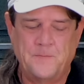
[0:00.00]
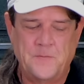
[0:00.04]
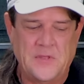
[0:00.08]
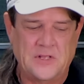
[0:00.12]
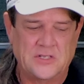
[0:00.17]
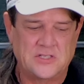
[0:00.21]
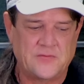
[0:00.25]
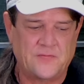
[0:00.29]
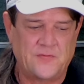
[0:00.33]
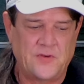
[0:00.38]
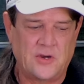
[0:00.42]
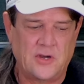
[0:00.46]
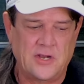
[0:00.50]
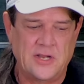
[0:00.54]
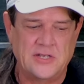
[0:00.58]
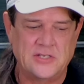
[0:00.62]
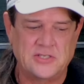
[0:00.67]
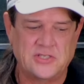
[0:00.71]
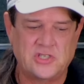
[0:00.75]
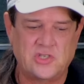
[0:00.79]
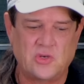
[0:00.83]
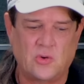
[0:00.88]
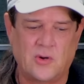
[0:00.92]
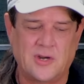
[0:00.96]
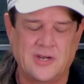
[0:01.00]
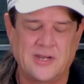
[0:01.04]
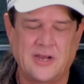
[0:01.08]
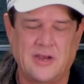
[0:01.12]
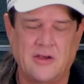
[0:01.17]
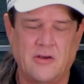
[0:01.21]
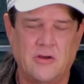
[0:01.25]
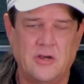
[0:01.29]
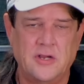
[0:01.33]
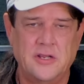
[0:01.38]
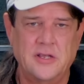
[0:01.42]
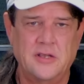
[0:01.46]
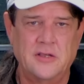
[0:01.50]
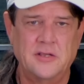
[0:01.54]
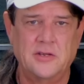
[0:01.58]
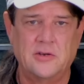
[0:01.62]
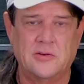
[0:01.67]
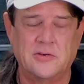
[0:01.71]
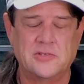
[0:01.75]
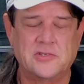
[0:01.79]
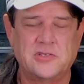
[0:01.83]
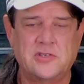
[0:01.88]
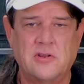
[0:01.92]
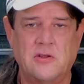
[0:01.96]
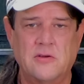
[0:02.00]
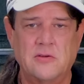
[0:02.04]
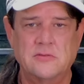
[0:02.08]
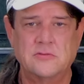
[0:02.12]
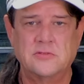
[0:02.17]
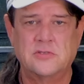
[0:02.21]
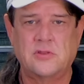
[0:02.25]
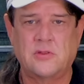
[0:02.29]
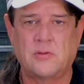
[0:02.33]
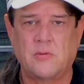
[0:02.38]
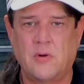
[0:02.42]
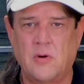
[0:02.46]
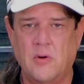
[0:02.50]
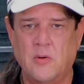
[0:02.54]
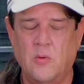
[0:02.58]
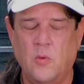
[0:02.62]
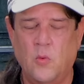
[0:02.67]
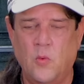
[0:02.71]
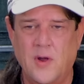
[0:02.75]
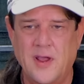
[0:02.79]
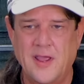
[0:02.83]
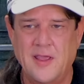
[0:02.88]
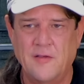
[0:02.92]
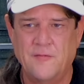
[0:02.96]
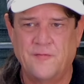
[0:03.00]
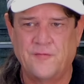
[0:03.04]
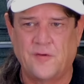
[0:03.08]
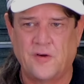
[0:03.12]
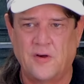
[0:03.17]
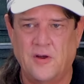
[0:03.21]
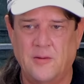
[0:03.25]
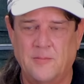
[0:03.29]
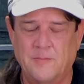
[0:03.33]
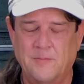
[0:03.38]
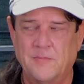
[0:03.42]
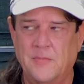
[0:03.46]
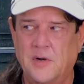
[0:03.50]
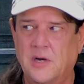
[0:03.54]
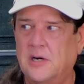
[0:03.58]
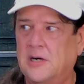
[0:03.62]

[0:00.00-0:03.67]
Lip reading: It's a very historic area. You're a stone's throw away from